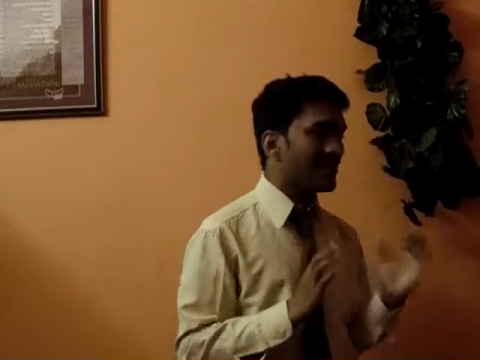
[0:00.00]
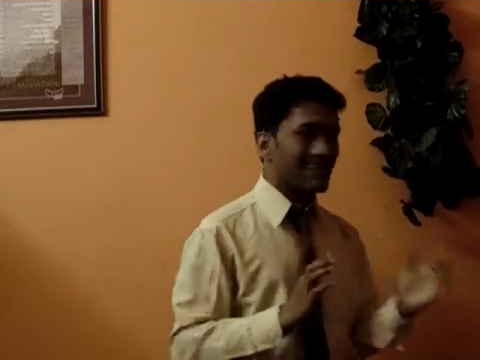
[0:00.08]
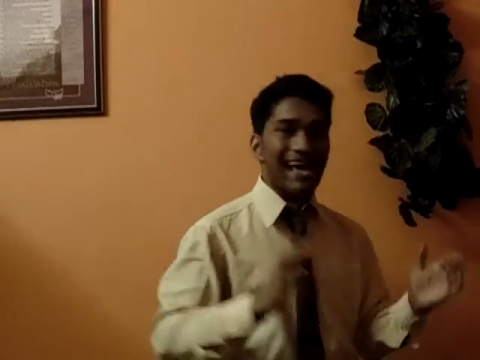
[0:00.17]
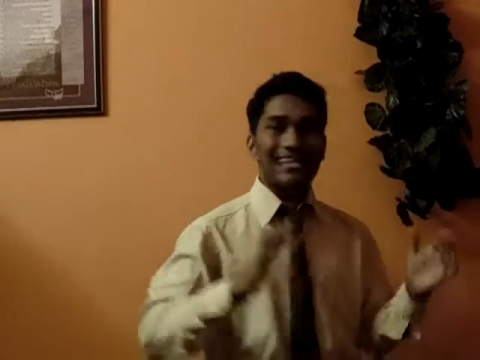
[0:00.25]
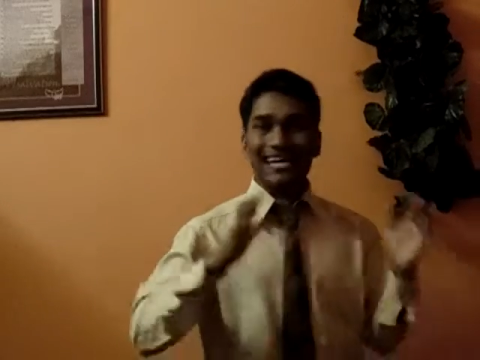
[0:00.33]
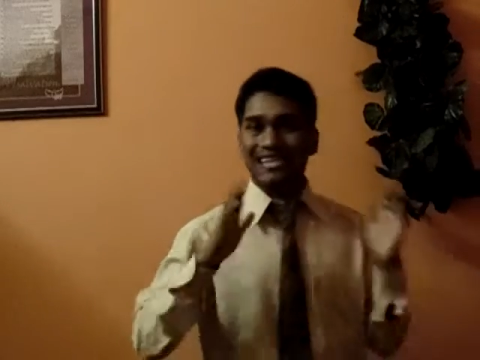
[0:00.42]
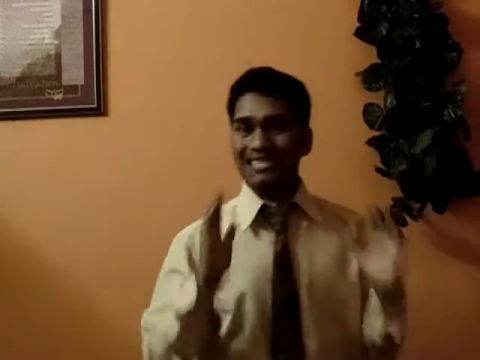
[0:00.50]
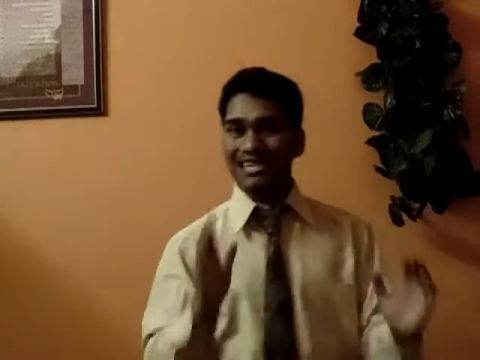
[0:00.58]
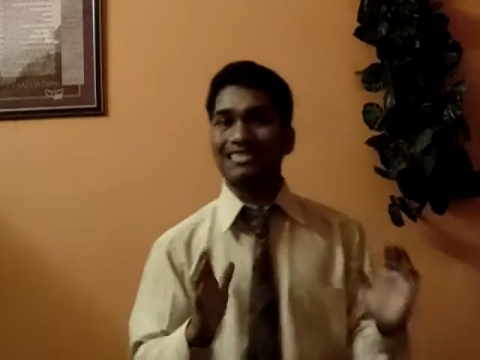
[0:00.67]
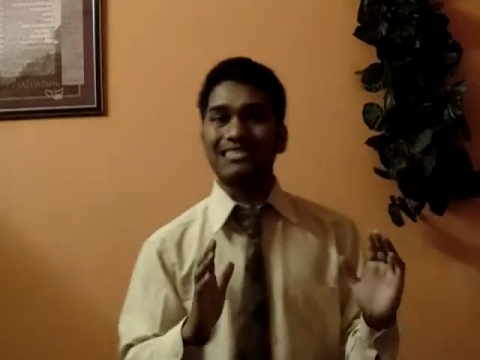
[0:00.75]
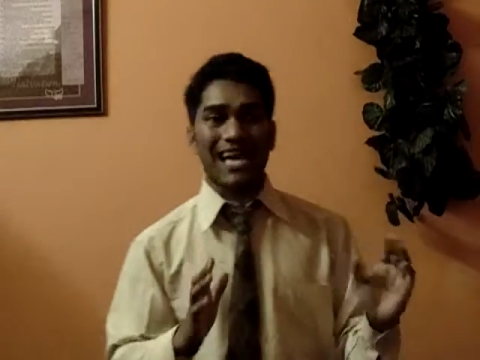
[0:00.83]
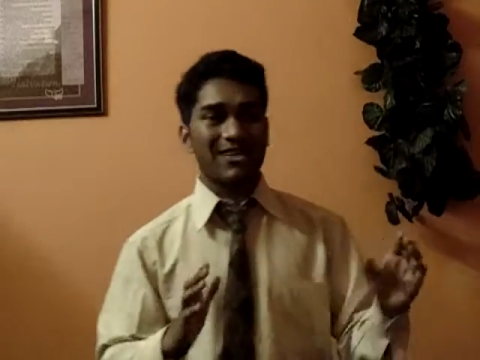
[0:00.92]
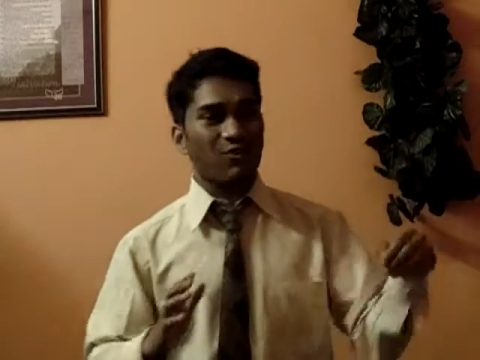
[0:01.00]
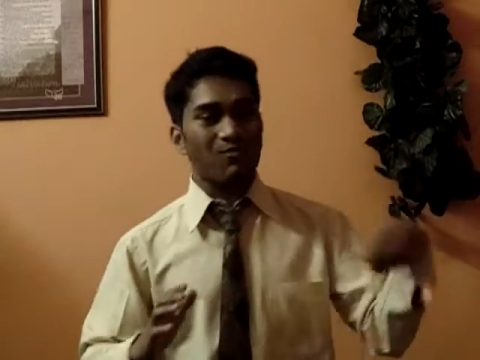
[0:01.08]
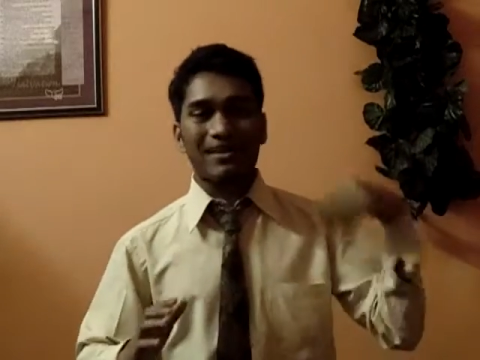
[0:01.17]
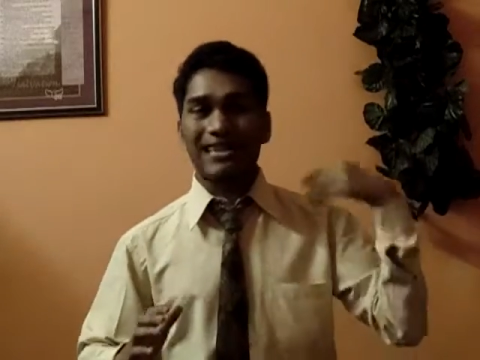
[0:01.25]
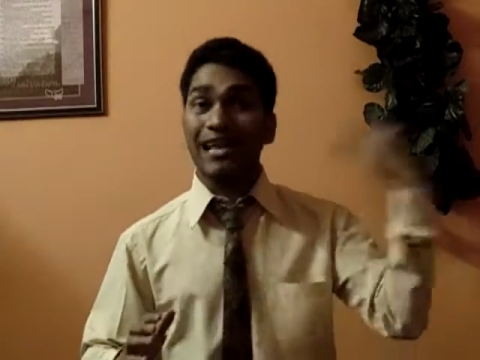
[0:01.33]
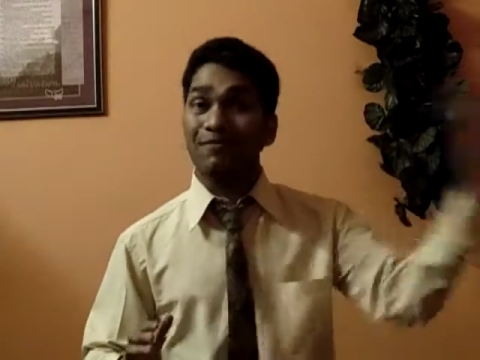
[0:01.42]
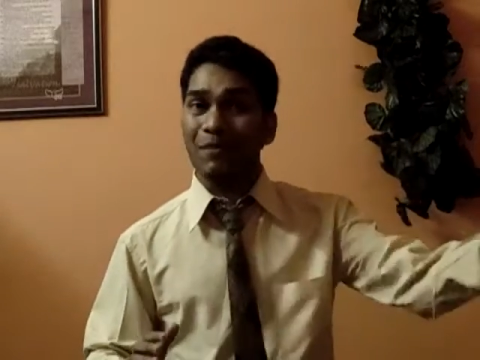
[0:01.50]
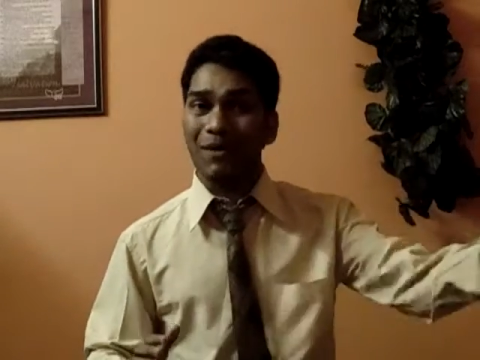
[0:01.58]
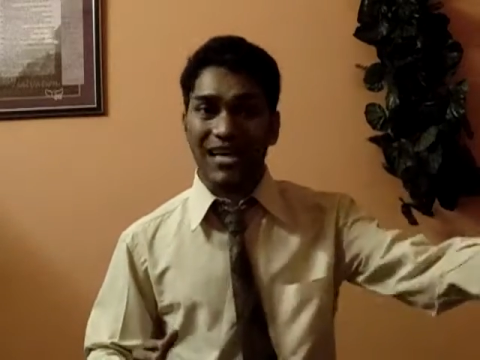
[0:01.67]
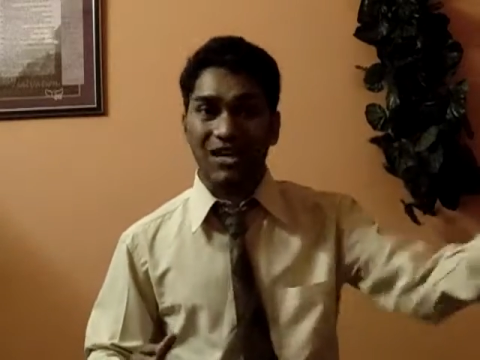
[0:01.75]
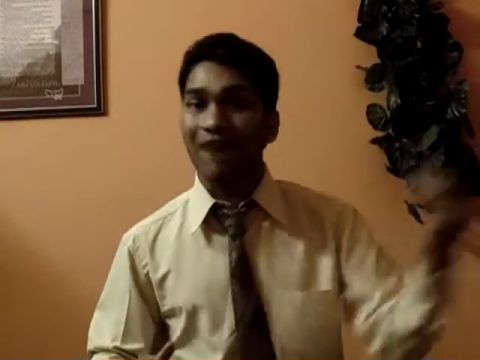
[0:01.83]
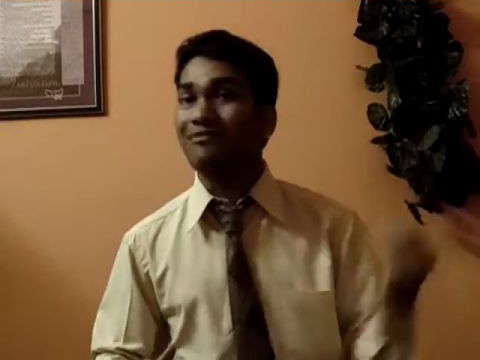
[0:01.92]
Right correction is that you may tell people
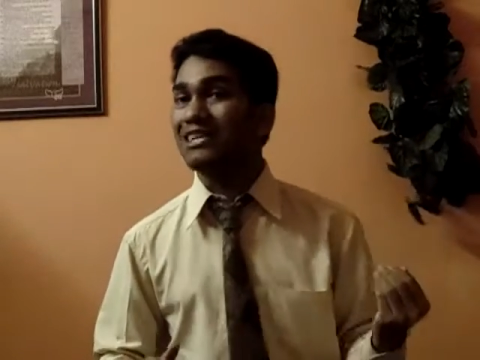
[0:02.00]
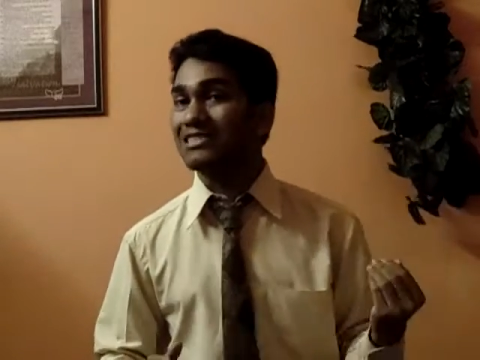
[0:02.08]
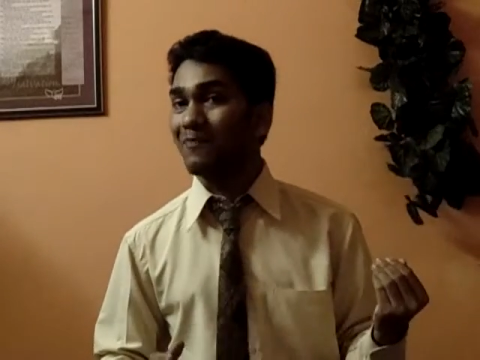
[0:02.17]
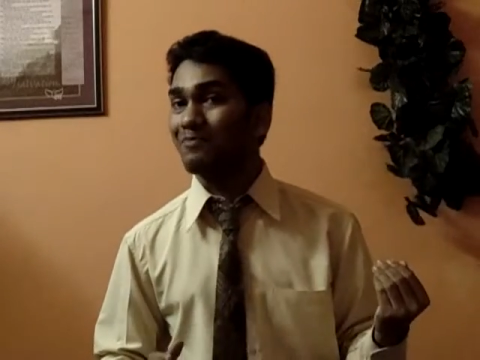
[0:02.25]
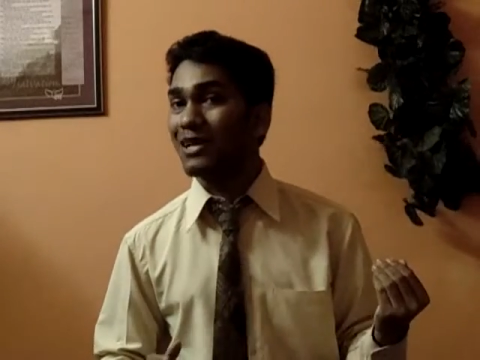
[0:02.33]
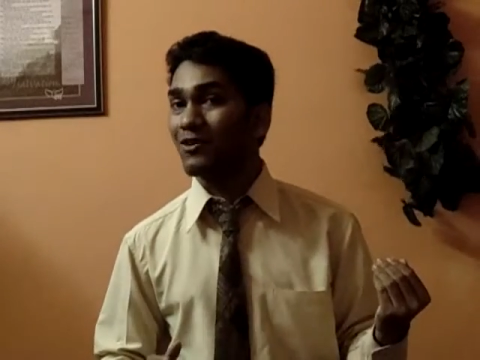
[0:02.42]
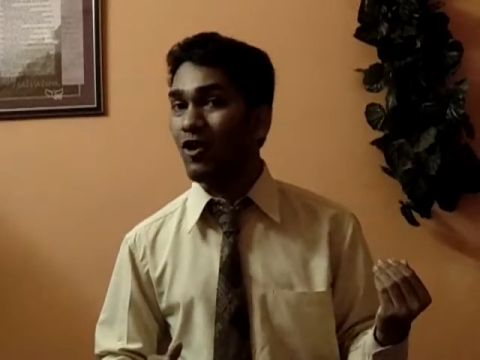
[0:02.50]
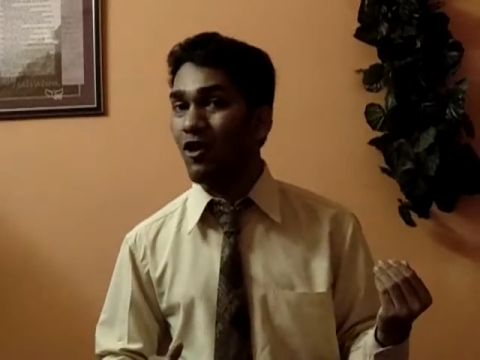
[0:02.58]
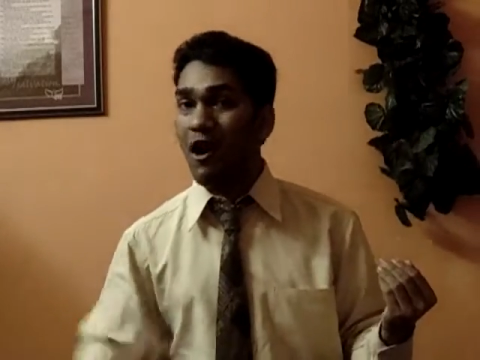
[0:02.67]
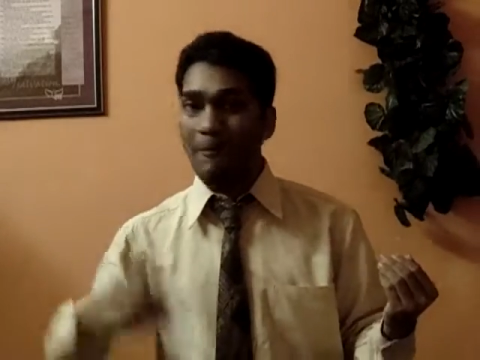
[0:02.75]
that you have done something wrong,